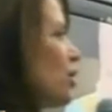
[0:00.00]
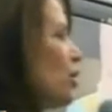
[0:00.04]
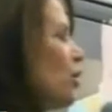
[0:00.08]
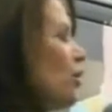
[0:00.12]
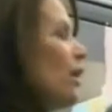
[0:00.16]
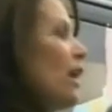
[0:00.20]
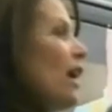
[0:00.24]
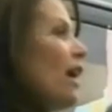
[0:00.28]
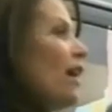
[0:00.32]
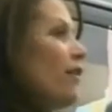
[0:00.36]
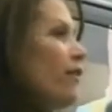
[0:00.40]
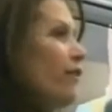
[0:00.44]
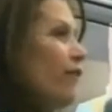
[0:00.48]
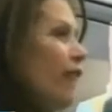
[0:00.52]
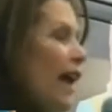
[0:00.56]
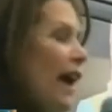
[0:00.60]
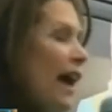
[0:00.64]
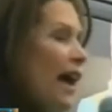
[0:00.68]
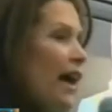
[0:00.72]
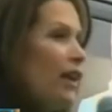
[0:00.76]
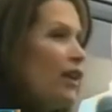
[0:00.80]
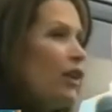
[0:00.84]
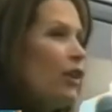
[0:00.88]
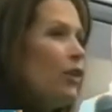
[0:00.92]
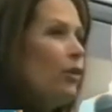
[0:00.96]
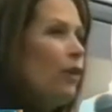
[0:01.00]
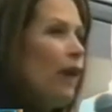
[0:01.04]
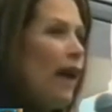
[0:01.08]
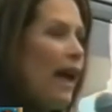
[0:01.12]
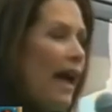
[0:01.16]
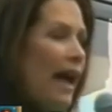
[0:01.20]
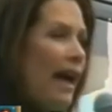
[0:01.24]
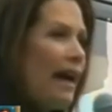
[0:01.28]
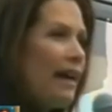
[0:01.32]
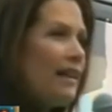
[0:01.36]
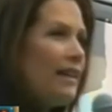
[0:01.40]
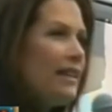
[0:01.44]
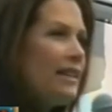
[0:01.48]
that GOP leadership
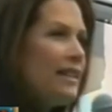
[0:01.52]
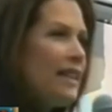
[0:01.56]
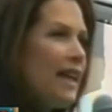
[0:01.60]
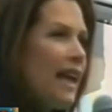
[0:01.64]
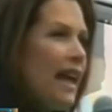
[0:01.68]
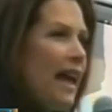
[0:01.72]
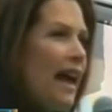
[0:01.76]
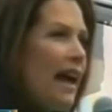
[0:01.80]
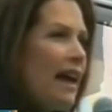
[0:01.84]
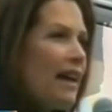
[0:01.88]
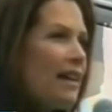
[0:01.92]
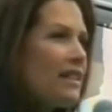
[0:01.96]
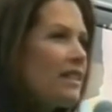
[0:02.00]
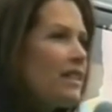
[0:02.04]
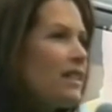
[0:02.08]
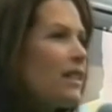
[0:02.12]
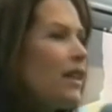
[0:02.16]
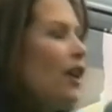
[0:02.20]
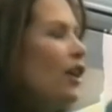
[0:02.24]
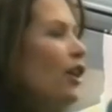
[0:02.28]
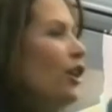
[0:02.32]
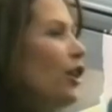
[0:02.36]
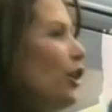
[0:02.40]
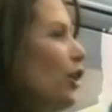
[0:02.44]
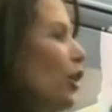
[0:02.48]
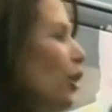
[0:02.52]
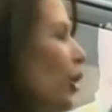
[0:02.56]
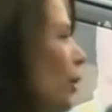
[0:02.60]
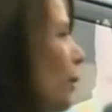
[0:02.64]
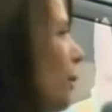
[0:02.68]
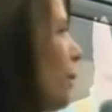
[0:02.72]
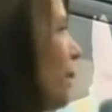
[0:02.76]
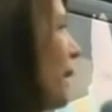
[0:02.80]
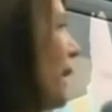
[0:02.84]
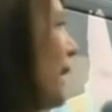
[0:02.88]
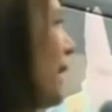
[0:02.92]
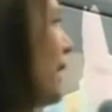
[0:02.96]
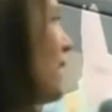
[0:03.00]
rank. House Republican
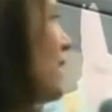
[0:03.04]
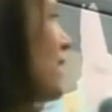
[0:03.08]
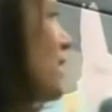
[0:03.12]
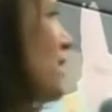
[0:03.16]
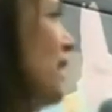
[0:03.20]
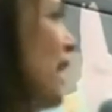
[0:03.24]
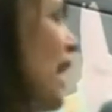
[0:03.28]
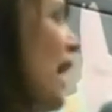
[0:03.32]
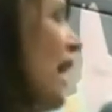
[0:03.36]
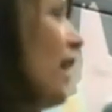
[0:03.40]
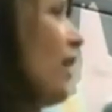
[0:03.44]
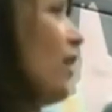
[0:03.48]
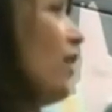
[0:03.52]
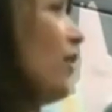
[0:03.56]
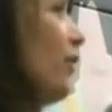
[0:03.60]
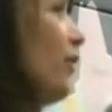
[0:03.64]
Conference Chair